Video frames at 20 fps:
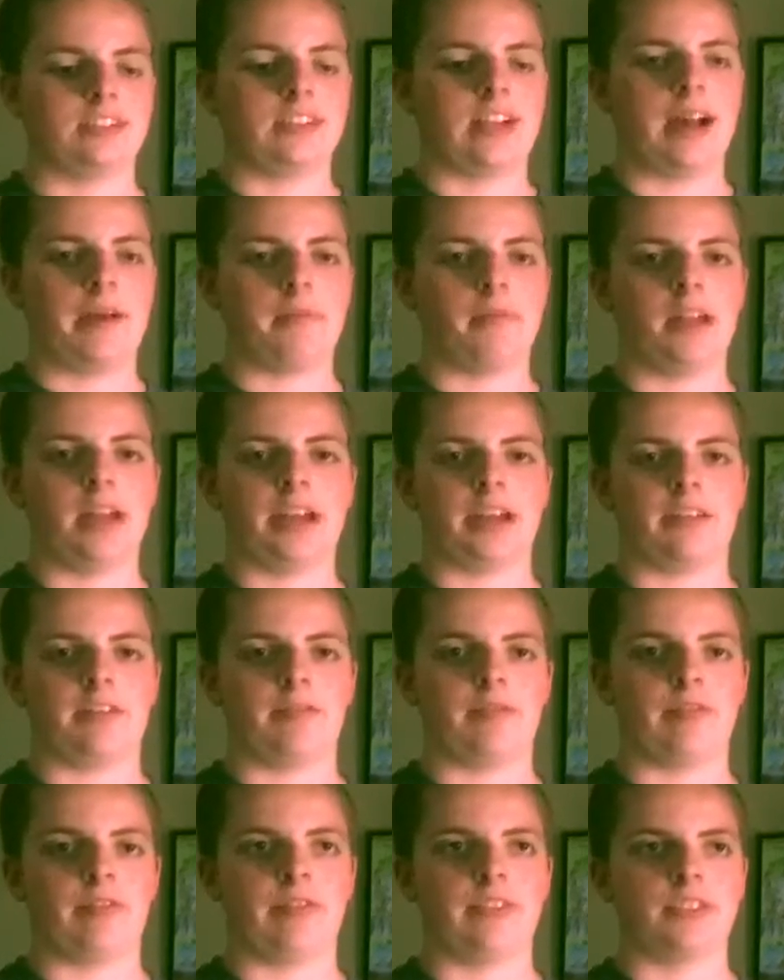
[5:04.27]
top like
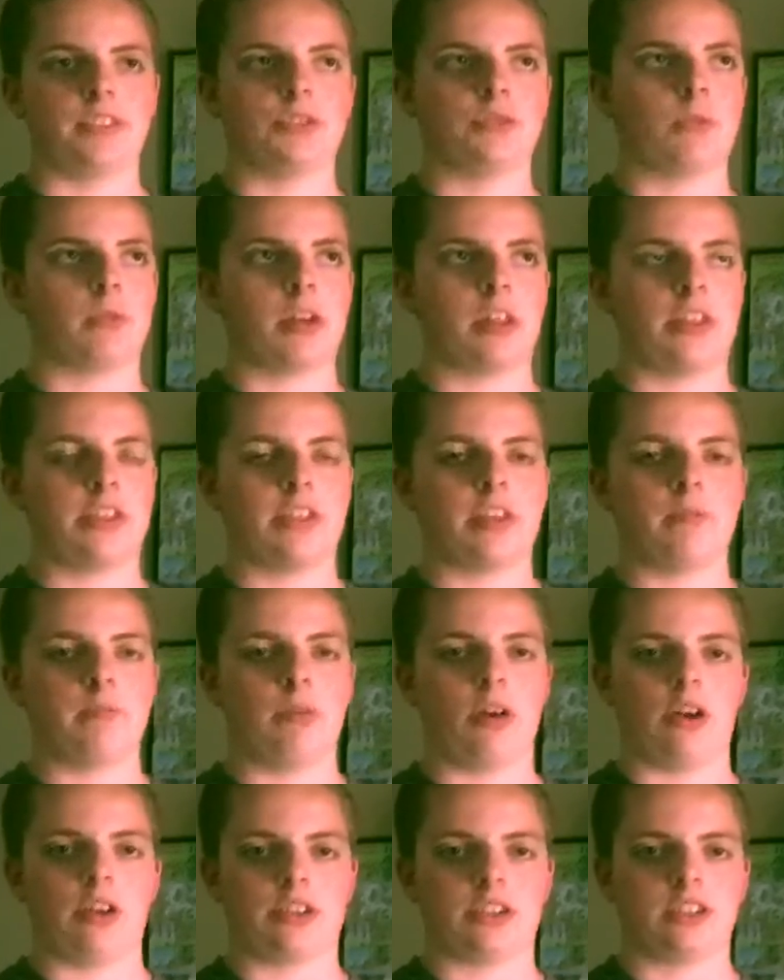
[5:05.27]
20 theme
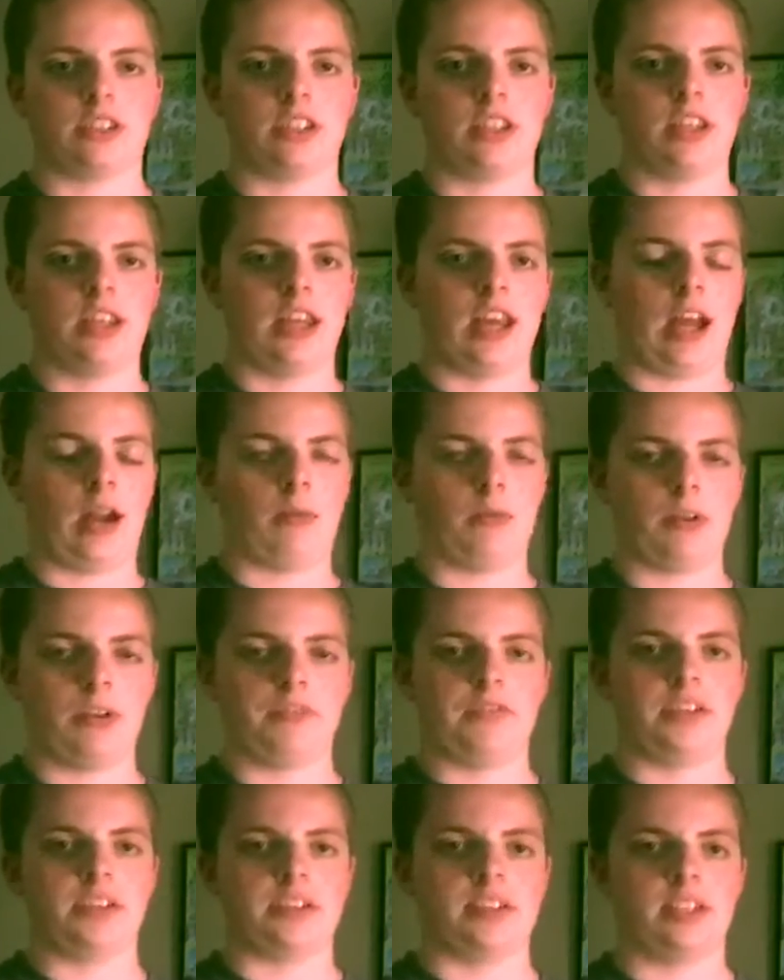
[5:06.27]
parks I want to
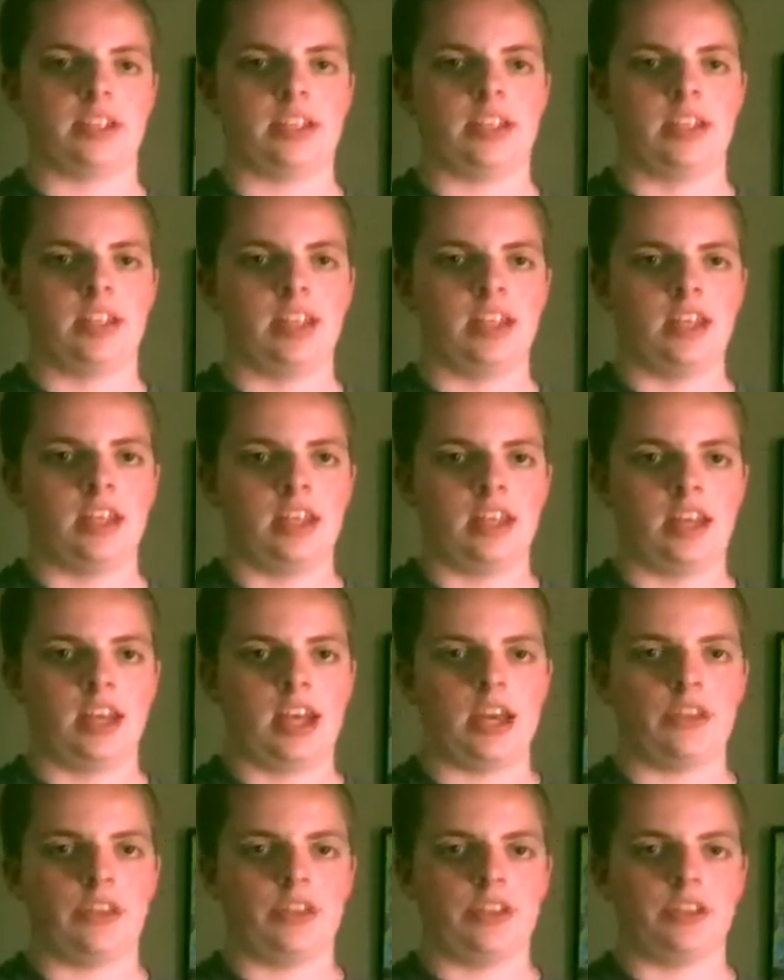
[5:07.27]
visit
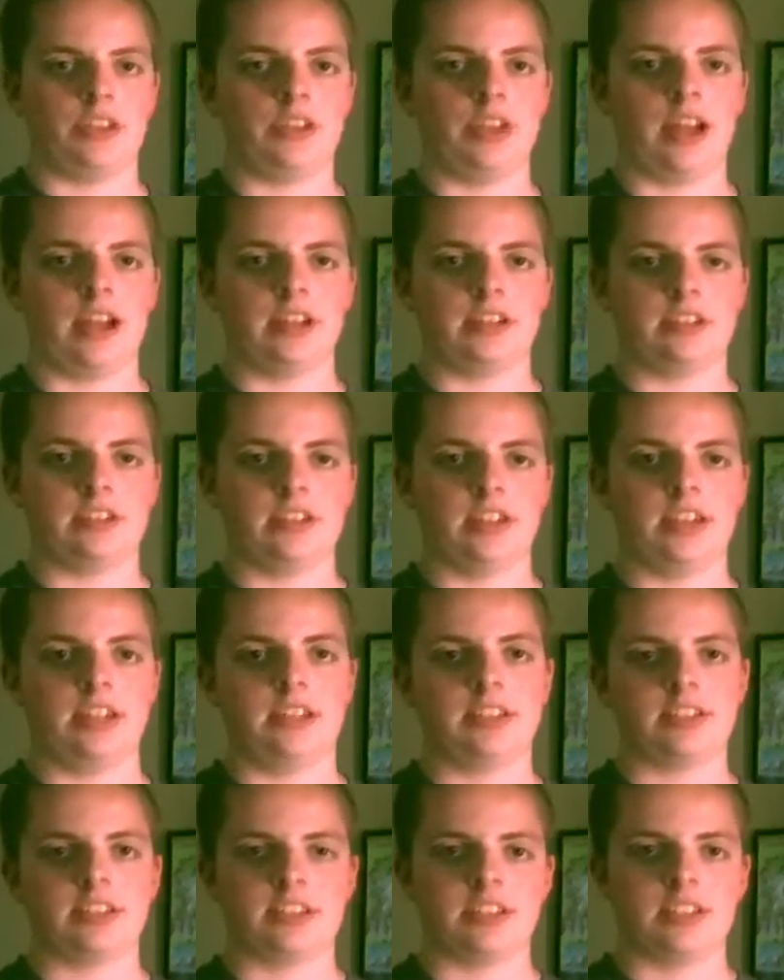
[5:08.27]
in the United
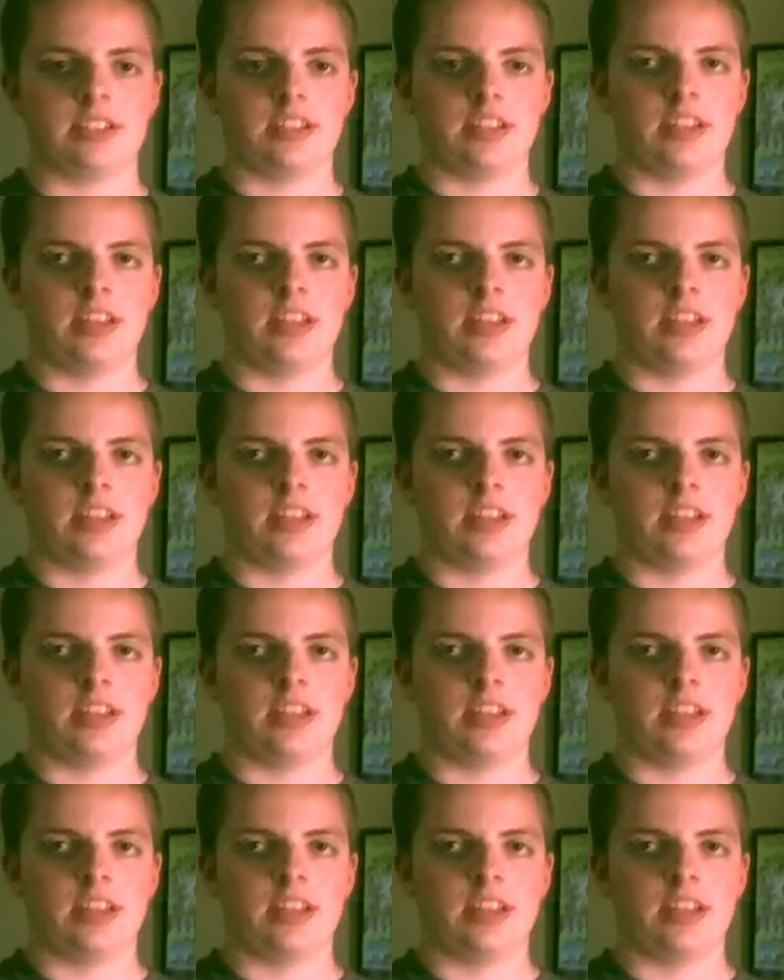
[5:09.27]
States.